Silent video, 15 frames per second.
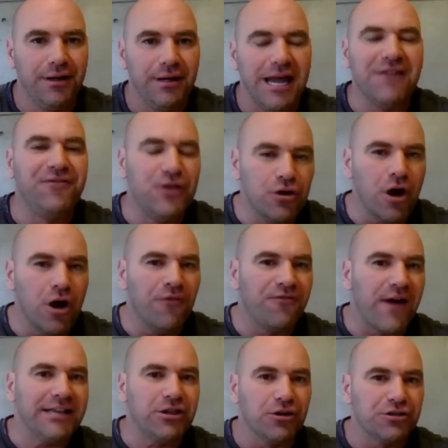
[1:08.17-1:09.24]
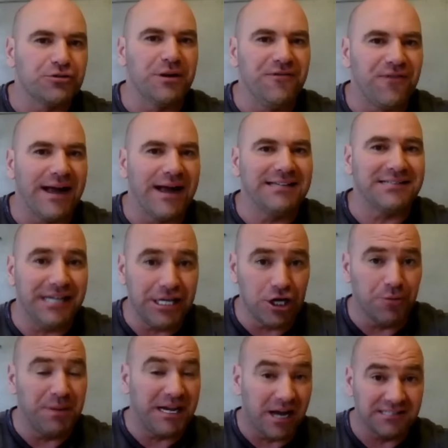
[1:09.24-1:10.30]
If you don't fight those three fights in a year
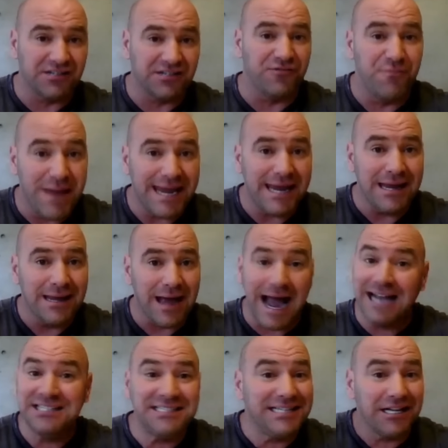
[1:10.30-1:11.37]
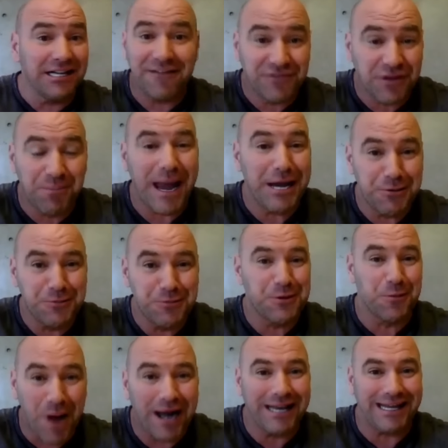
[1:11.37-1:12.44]
because of me, I still have to pay you your
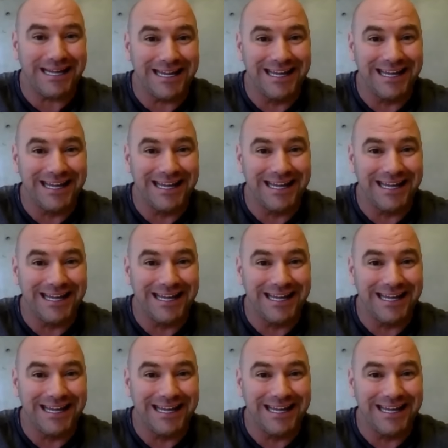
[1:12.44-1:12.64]
money,